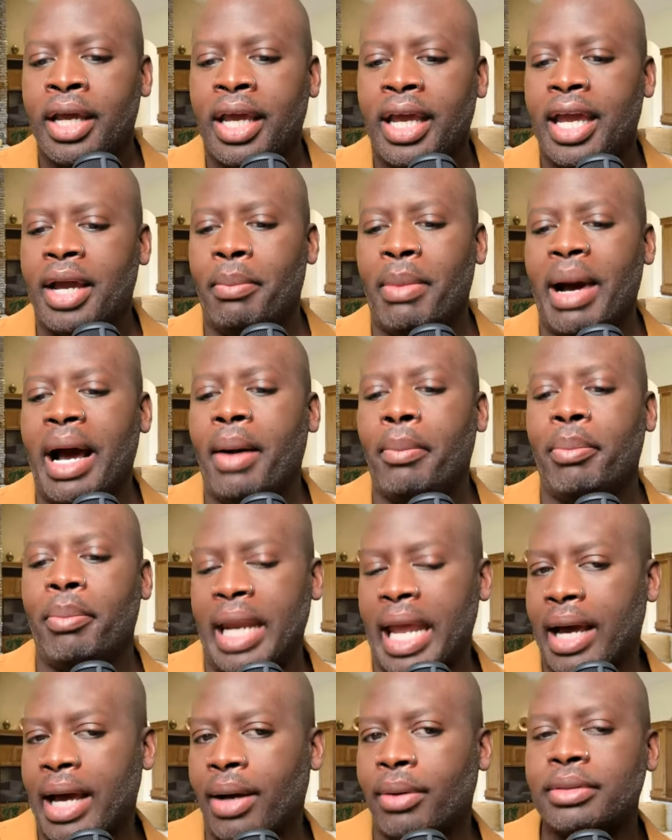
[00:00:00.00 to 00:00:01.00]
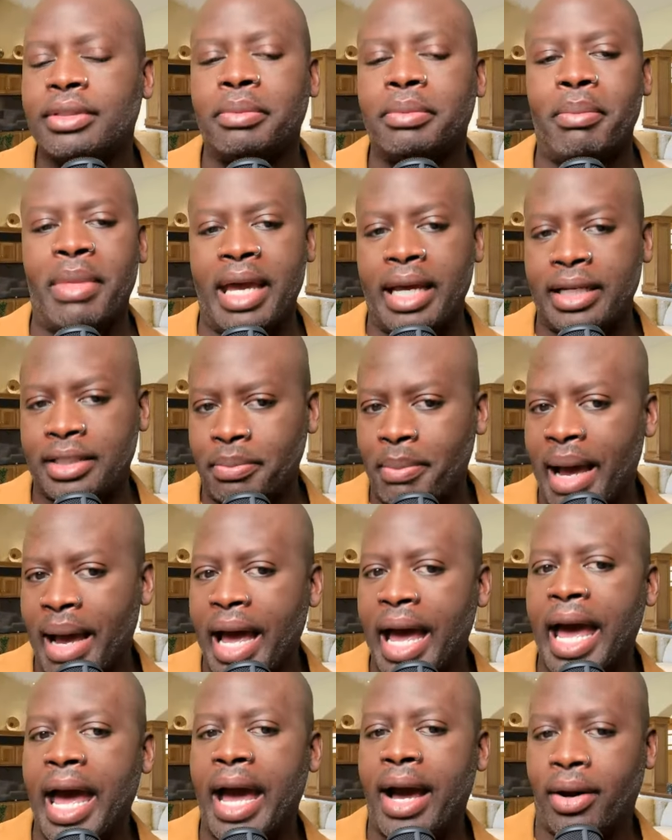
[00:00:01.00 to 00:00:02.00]
and my blouse match my
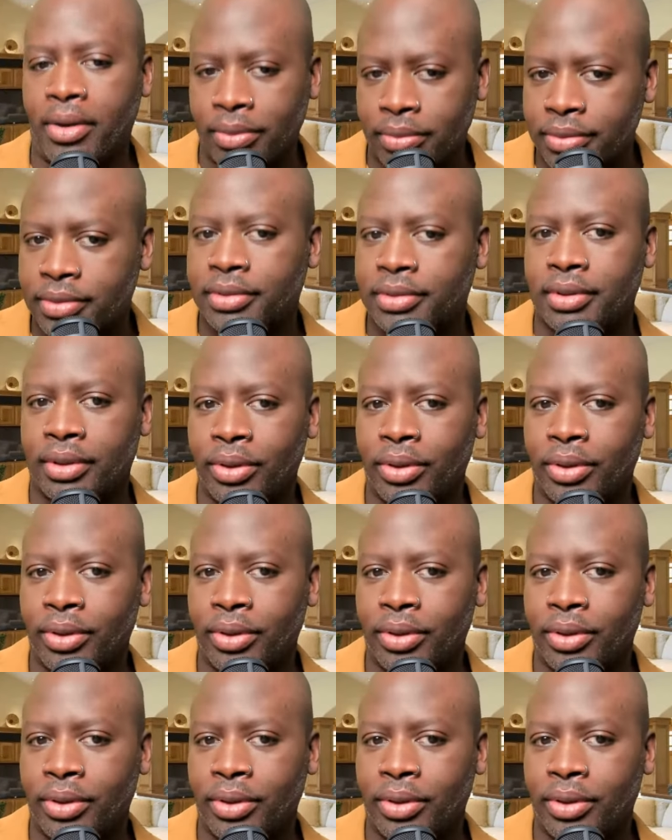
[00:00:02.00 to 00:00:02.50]
house.